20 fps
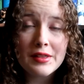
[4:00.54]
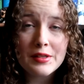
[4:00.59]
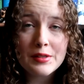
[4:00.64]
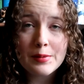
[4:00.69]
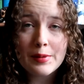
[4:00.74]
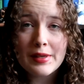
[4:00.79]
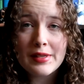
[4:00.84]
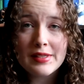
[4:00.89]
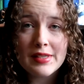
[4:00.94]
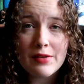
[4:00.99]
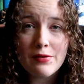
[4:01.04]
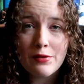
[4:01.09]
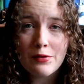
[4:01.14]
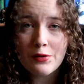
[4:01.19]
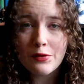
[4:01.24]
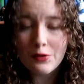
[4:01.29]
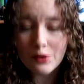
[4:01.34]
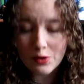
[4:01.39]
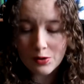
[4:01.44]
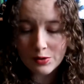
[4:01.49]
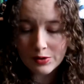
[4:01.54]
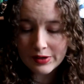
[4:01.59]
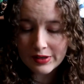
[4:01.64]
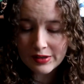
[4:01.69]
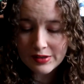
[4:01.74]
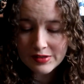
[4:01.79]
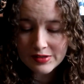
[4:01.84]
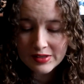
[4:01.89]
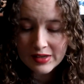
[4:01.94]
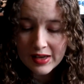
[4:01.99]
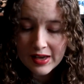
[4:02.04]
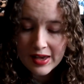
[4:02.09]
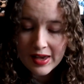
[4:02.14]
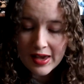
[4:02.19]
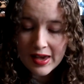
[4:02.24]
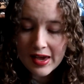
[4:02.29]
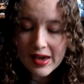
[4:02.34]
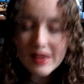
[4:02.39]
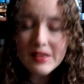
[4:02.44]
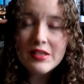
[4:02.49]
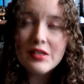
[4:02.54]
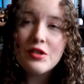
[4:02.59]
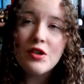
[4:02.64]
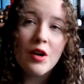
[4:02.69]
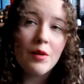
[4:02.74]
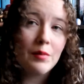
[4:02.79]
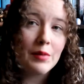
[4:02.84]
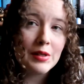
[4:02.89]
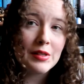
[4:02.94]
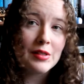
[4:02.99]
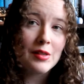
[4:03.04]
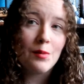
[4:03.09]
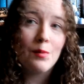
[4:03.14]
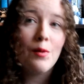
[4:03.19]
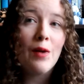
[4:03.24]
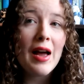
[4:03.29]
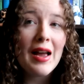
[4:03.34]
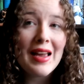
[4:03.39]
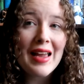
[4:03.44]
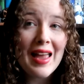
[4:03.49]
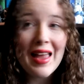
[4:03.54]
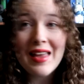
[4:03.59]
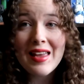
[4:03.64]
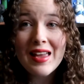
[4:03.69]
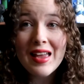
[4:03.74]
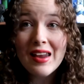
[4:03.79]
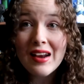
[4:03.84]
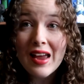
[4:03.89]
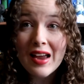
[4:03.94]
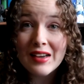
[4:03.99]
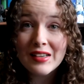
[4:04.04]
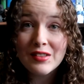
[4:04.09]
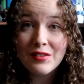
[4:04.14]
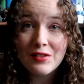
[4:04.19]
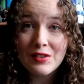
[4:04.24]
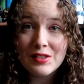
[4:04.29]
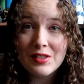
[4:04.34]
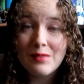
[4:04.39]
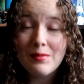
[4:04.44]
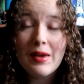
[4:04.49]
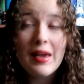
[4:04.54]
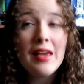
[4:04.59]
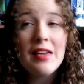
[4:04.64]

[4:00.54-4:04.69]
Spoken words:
the 27th of August. Angie Thomas, YA and Activism.